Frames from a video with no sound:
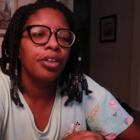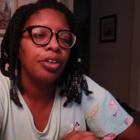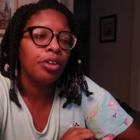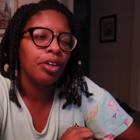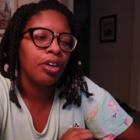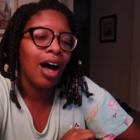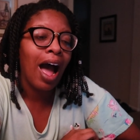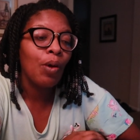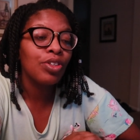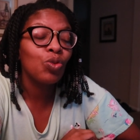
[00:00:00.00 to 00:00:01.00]
Girl,
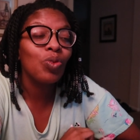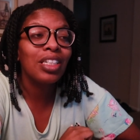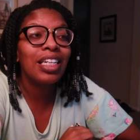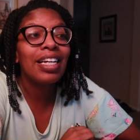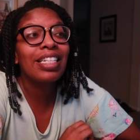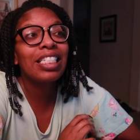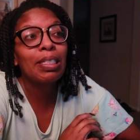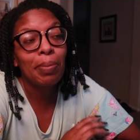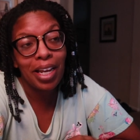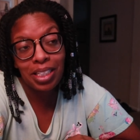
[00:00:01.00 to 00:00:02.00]
I was really
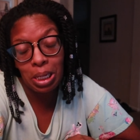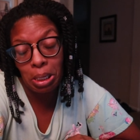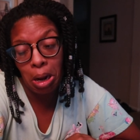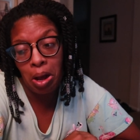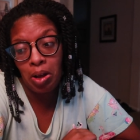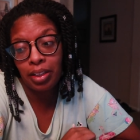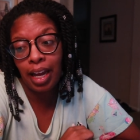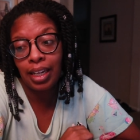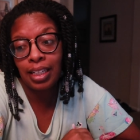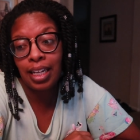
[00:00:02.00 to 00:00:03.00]
expecting, y'all,
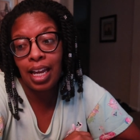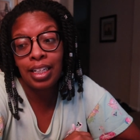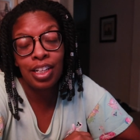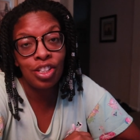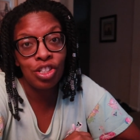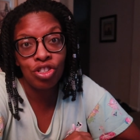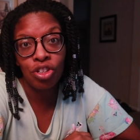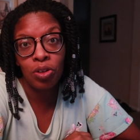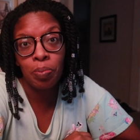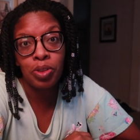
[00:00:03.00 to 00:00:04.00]
like an, an
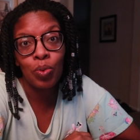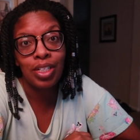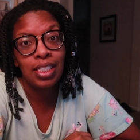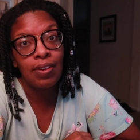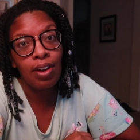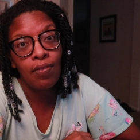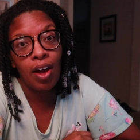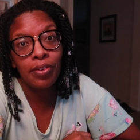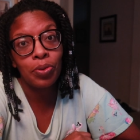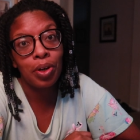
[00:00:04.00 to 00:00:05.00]
additional between
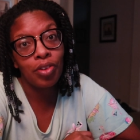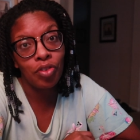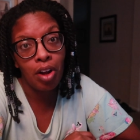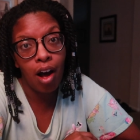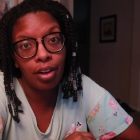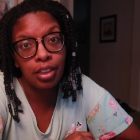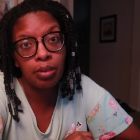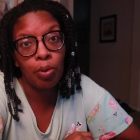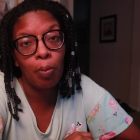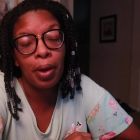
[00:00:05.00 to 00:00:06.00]
75 to
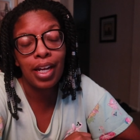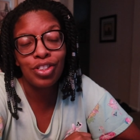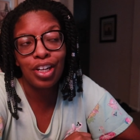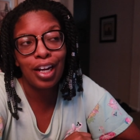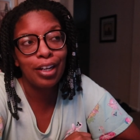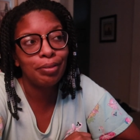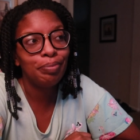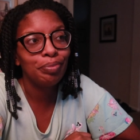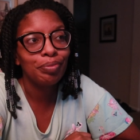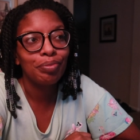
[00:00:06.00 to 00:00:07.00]
$100 per paycheck.
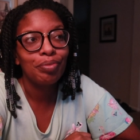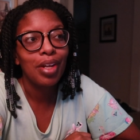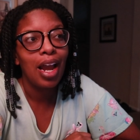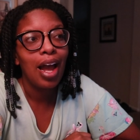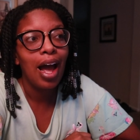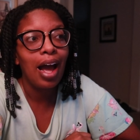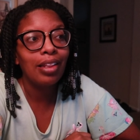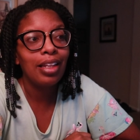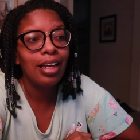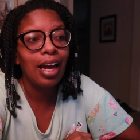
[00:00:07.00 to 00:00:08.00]
I
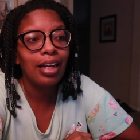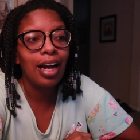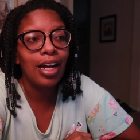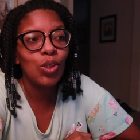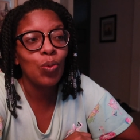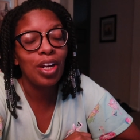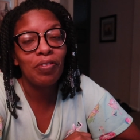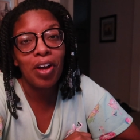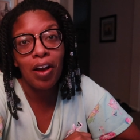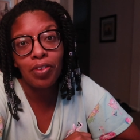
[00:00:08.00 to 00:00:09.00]
think I got $25,
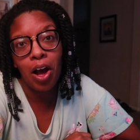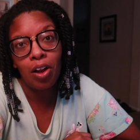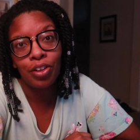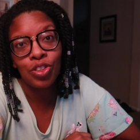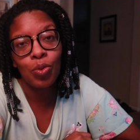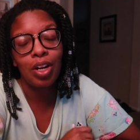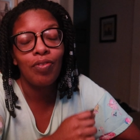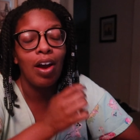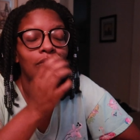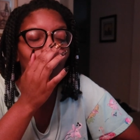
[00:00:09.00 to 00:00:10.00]
$25,
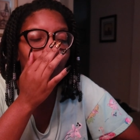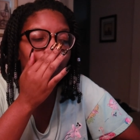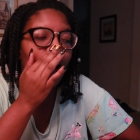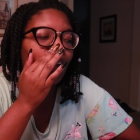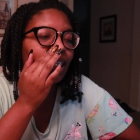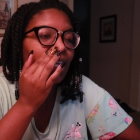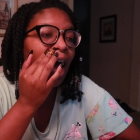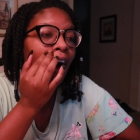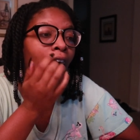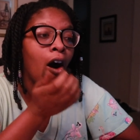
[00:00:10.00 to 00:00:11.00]
$30.
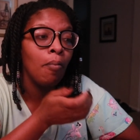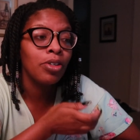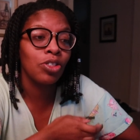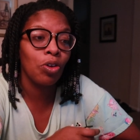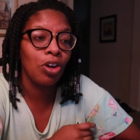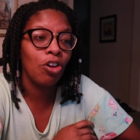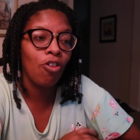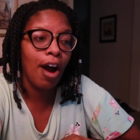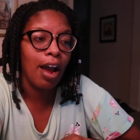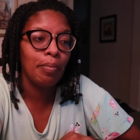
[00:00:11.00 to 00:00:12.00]
I almost started
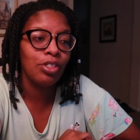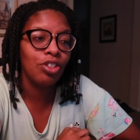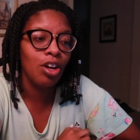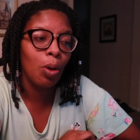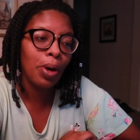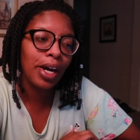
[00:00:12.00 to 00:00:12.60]
crying, but you know what?